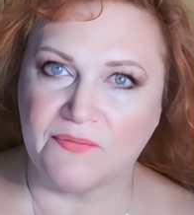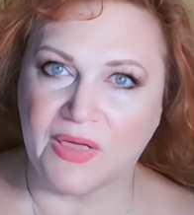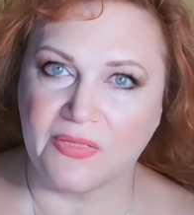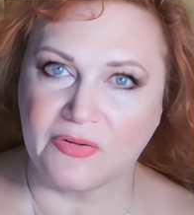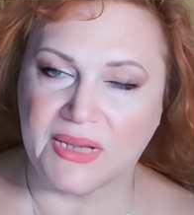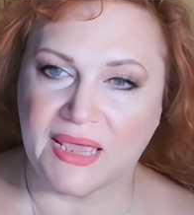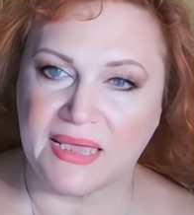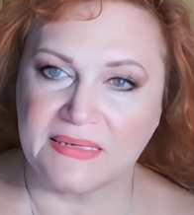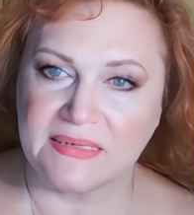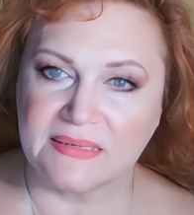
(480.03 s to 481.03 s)
my
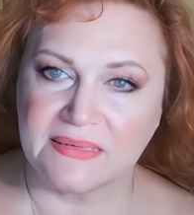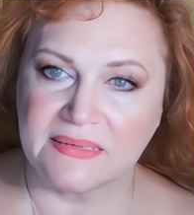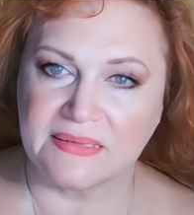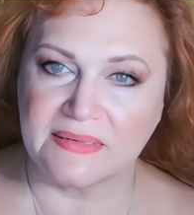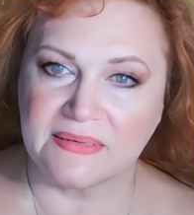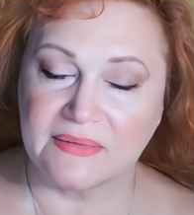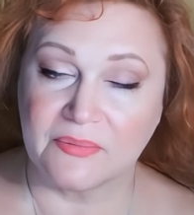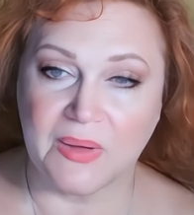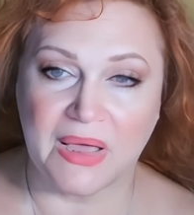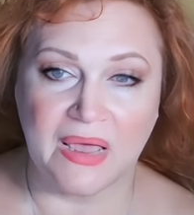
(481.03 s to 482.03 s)
grandfather died.
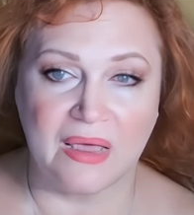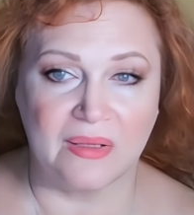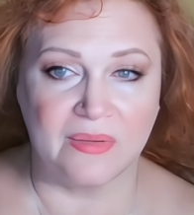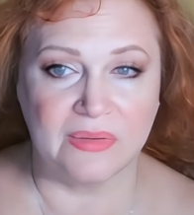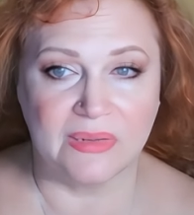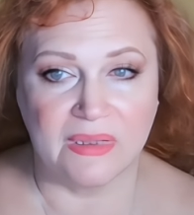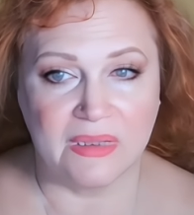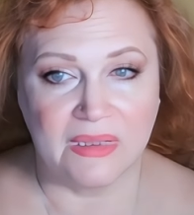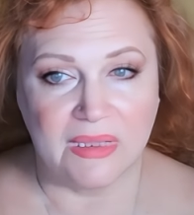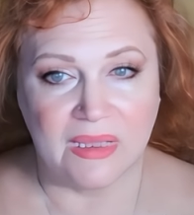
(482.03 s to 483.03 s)
Wow.